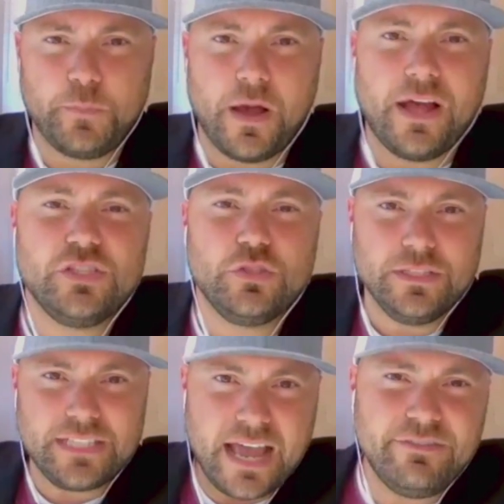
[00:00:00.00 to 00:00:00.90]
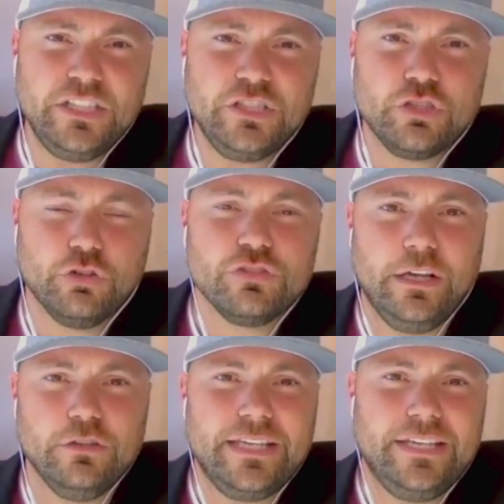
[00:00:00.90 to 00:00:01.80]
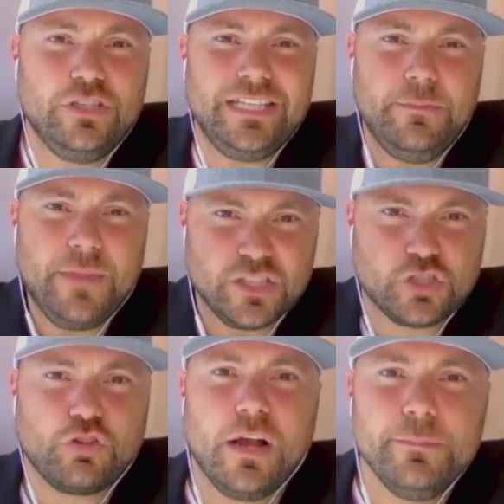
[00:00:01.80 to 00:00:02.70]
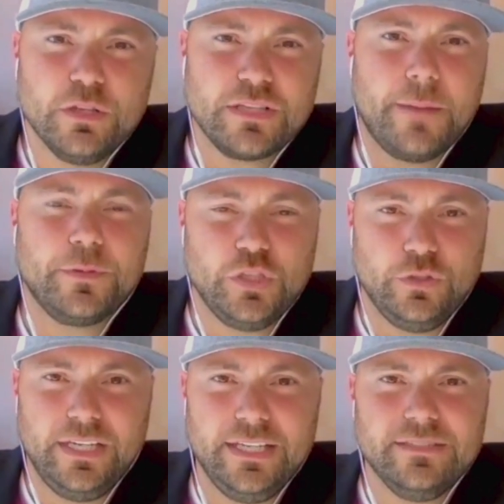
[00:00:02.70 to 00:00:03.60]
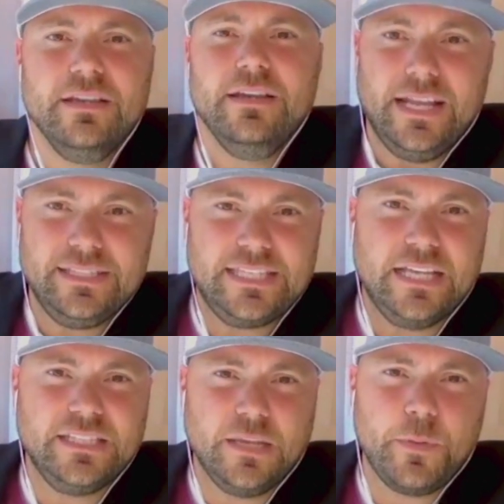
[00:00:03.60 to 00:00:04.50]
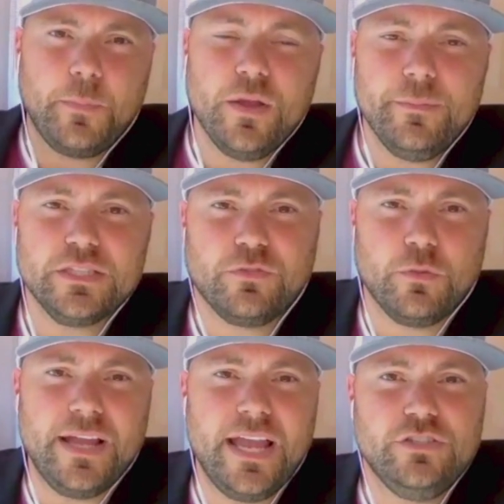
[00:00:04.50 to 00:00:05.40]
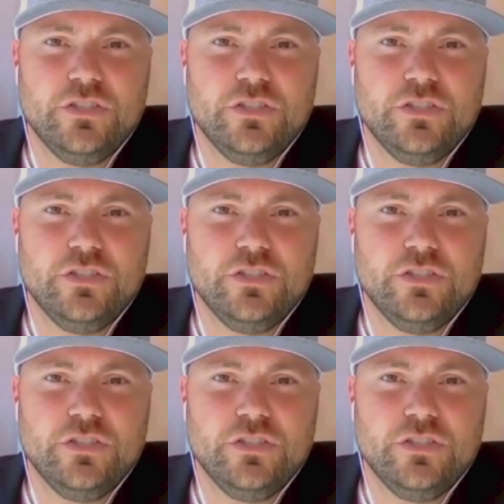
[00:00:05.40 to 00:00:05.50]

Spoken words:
responds to us, I have an internal sales agent team that scrubs those opportunities and sets up appointments for my